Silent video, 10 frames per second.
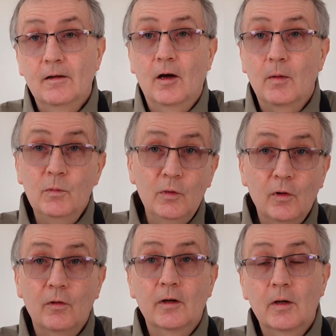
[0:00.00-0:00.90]
I'm
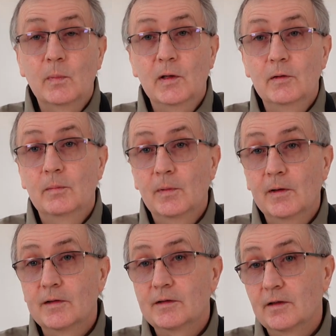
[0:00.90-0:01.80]
not a computer
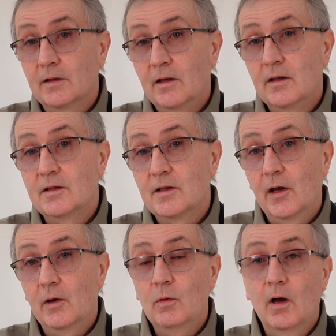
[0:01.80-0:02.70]
person so
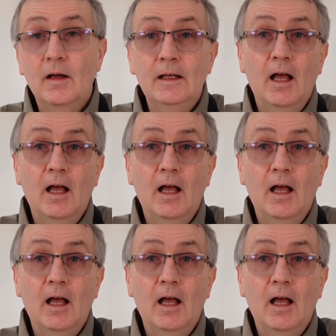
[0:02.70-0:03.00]
uh,